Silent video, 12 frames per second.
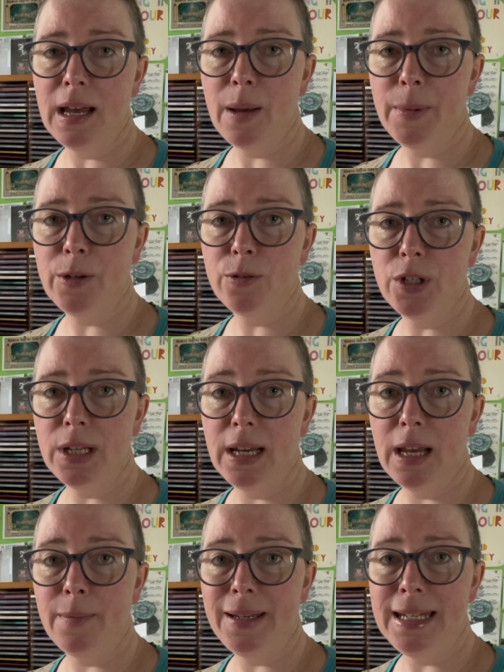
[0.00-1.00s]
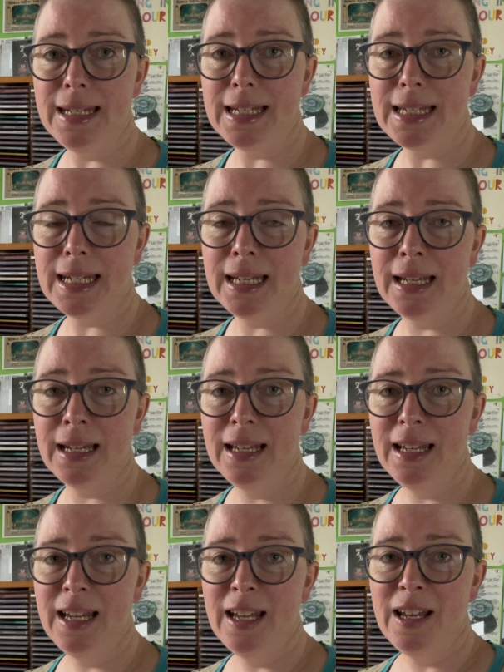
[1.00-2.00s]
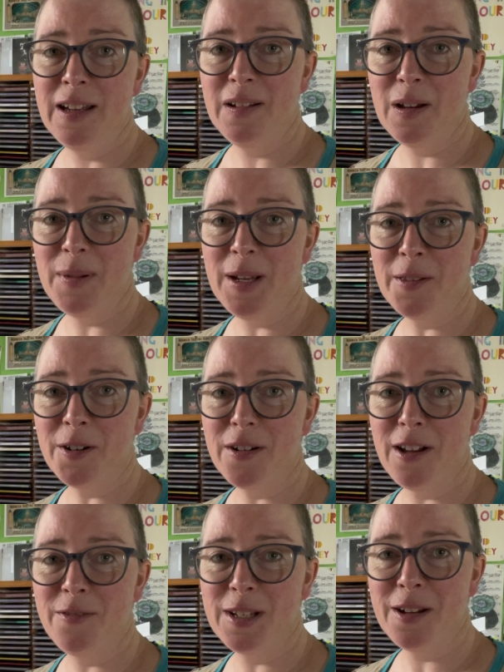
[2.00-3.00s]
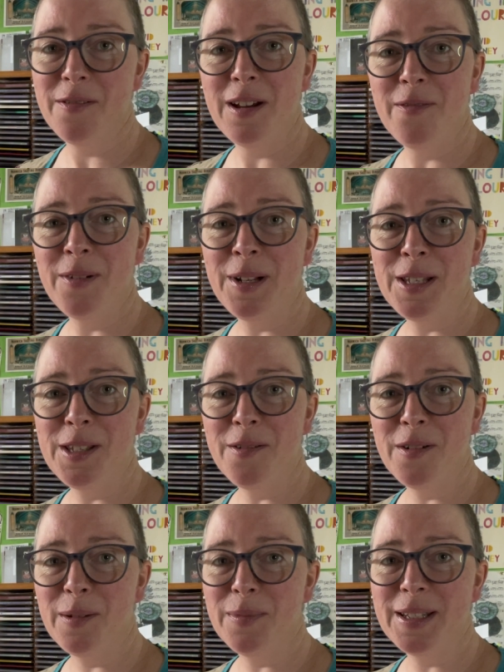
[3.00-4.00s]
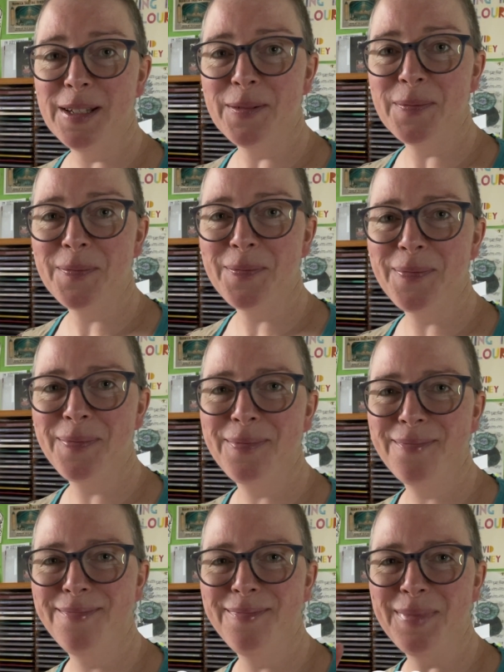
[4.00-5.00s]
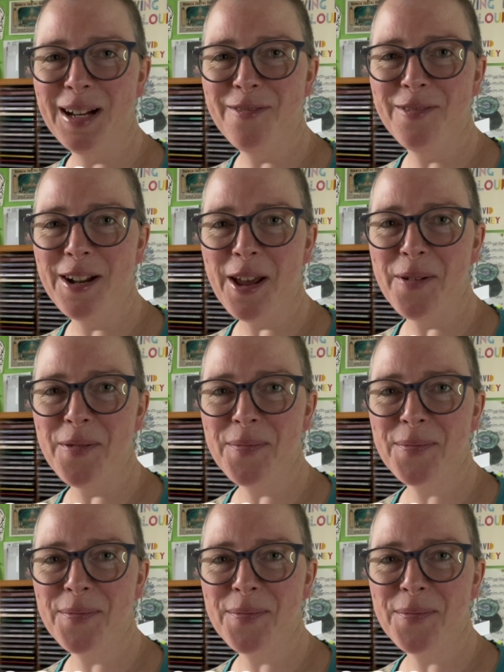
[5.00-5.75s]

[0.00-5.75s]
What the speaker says: Happy crocheting, happy knitting, happy other crafting, whatever it is you're up to. Bye for now.